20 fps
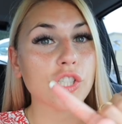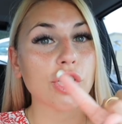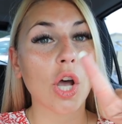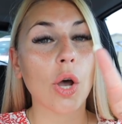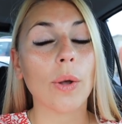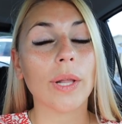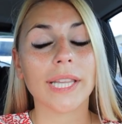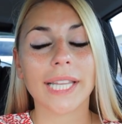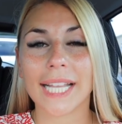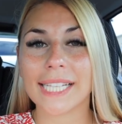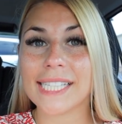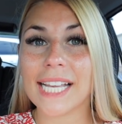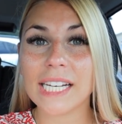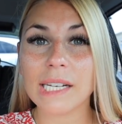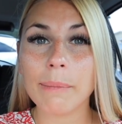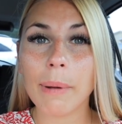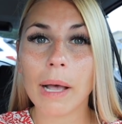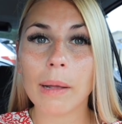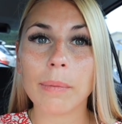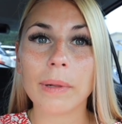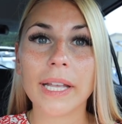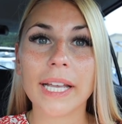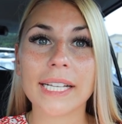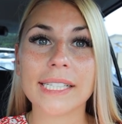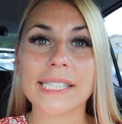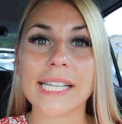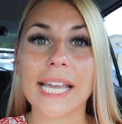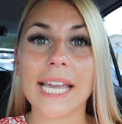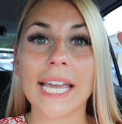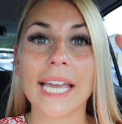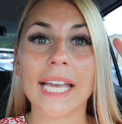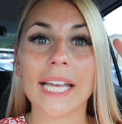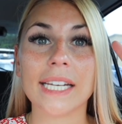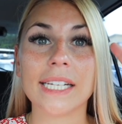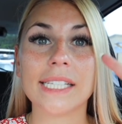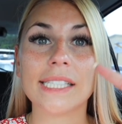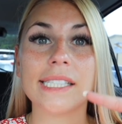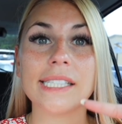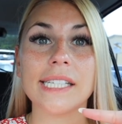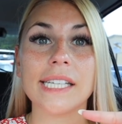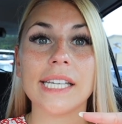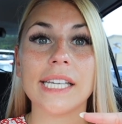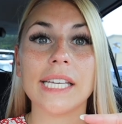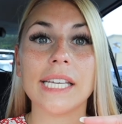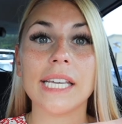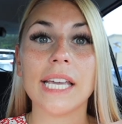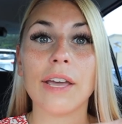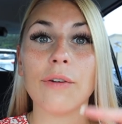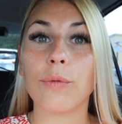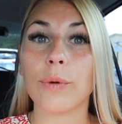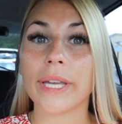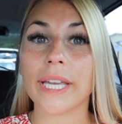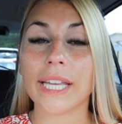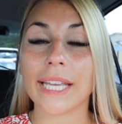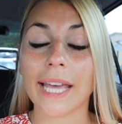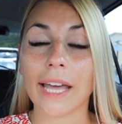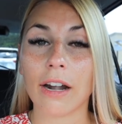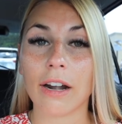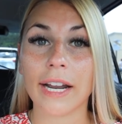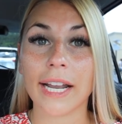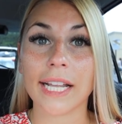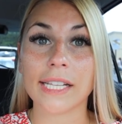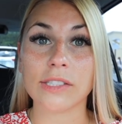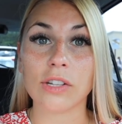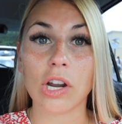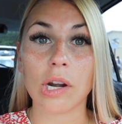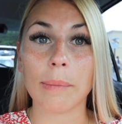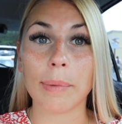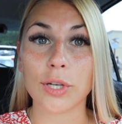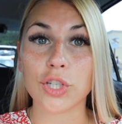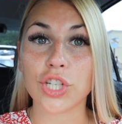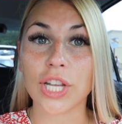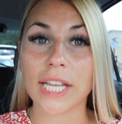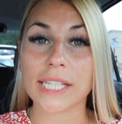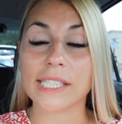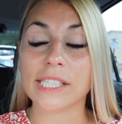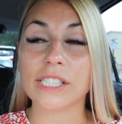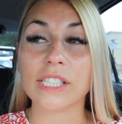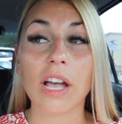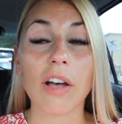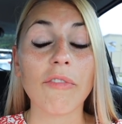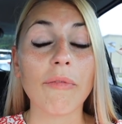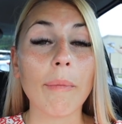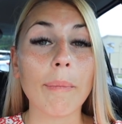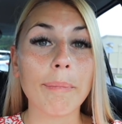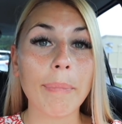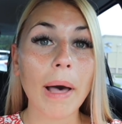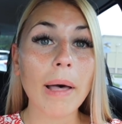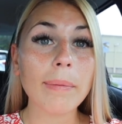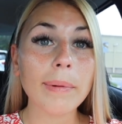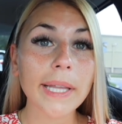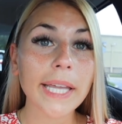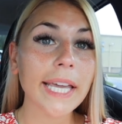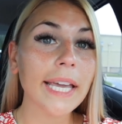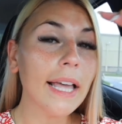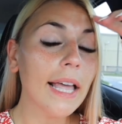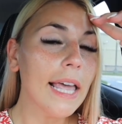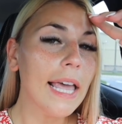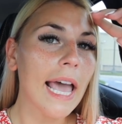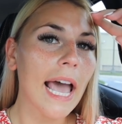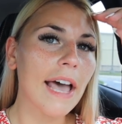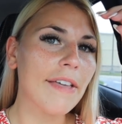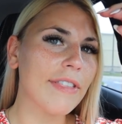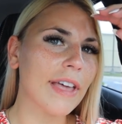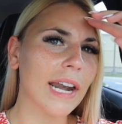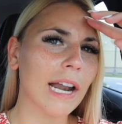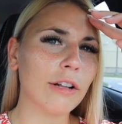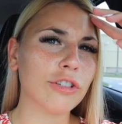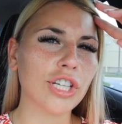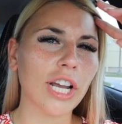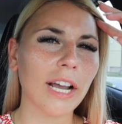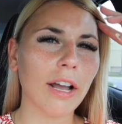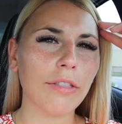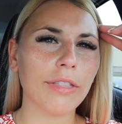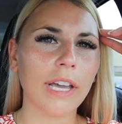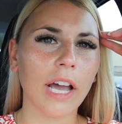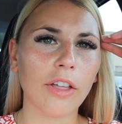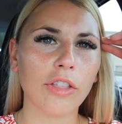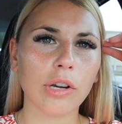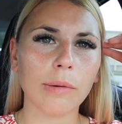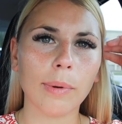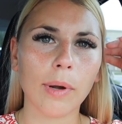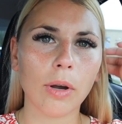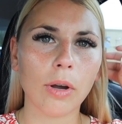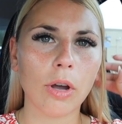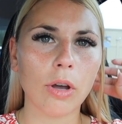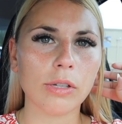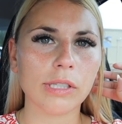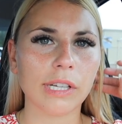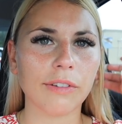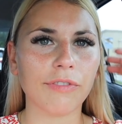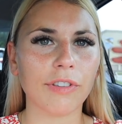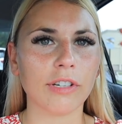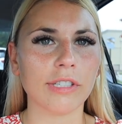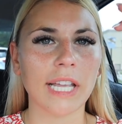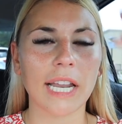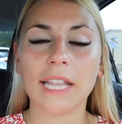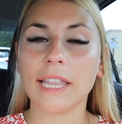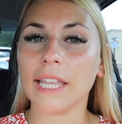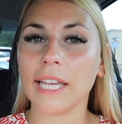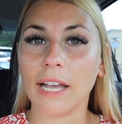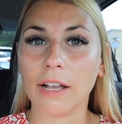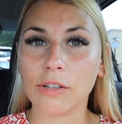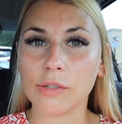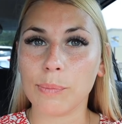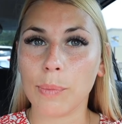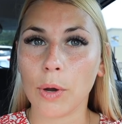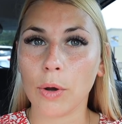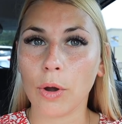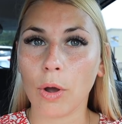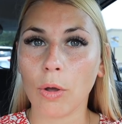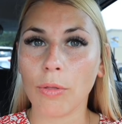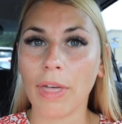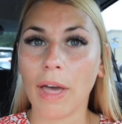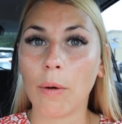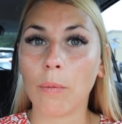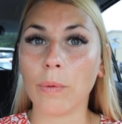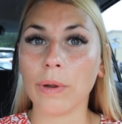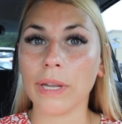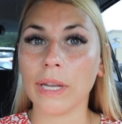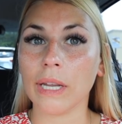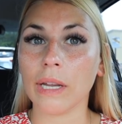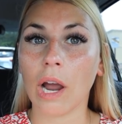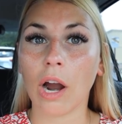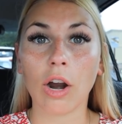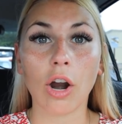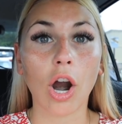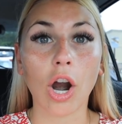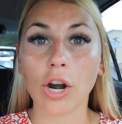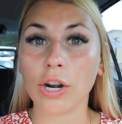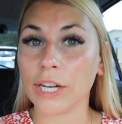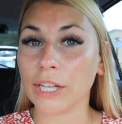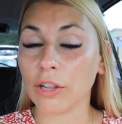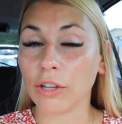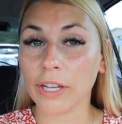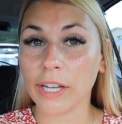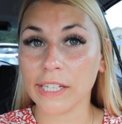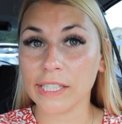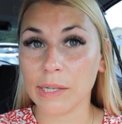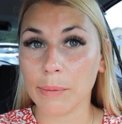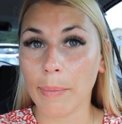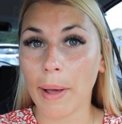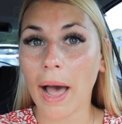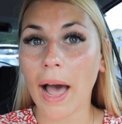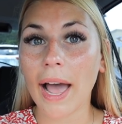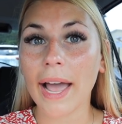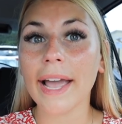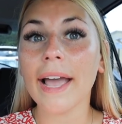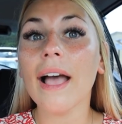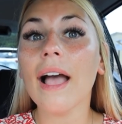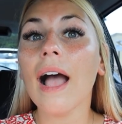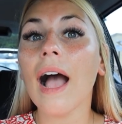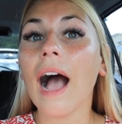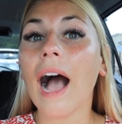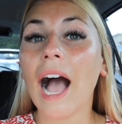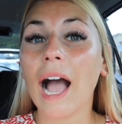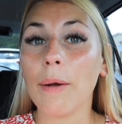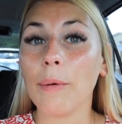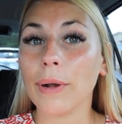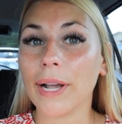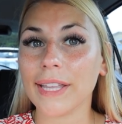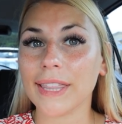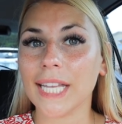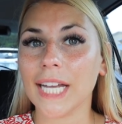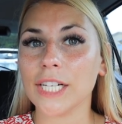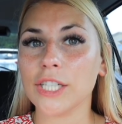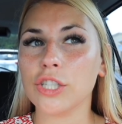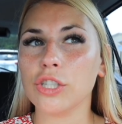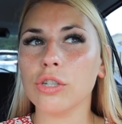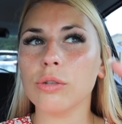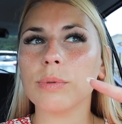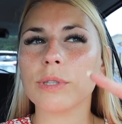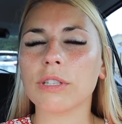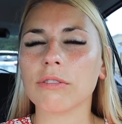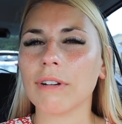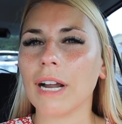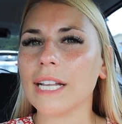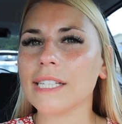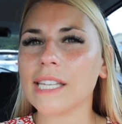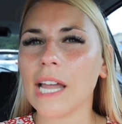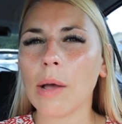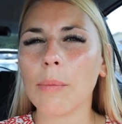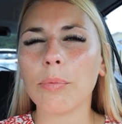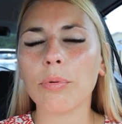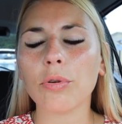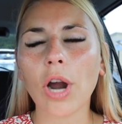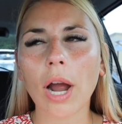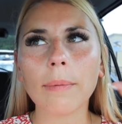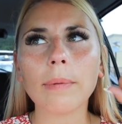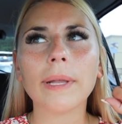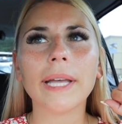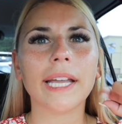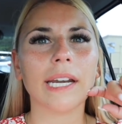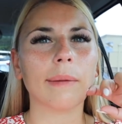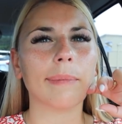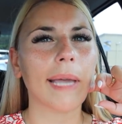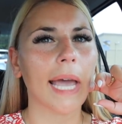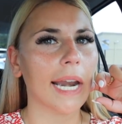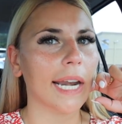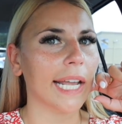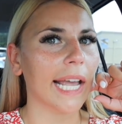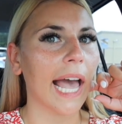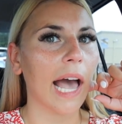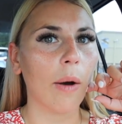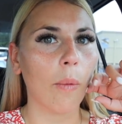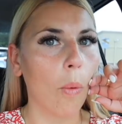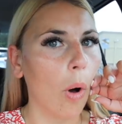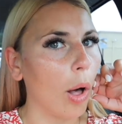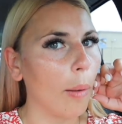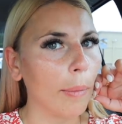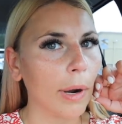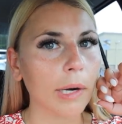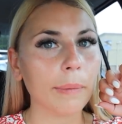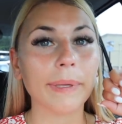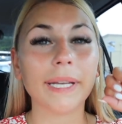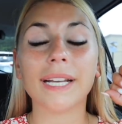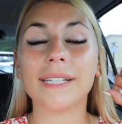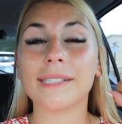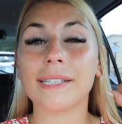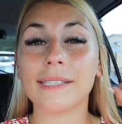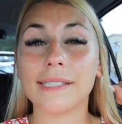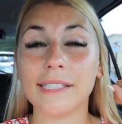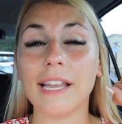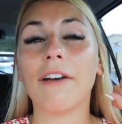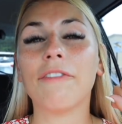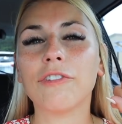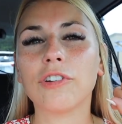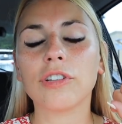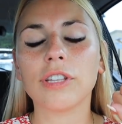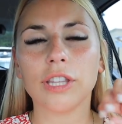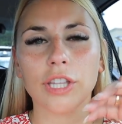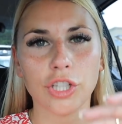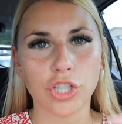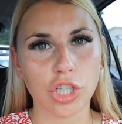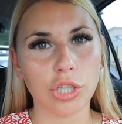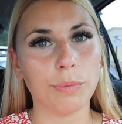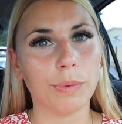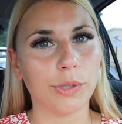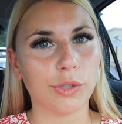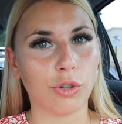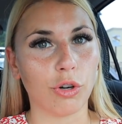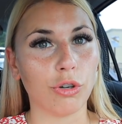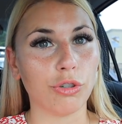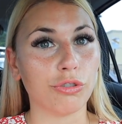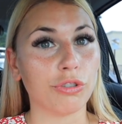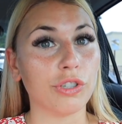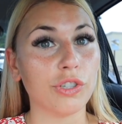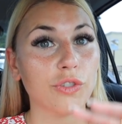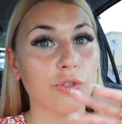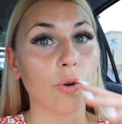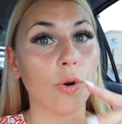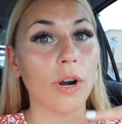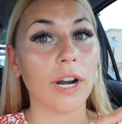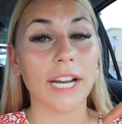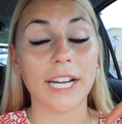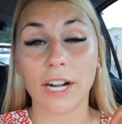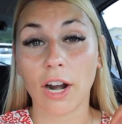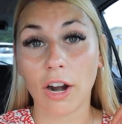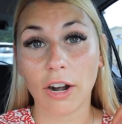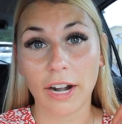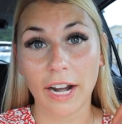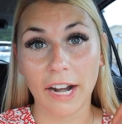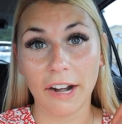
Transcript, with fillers: So let's head to Publix and see if we can get our hands on a bunch of cases of Bubly, and then I'll check out the other BOGOs. If there's anything else BOGO that we are already looking to buy, I will get that too, but the rest I'll probably end up getting at Walmart because it's definitely the cheapest grocery store in our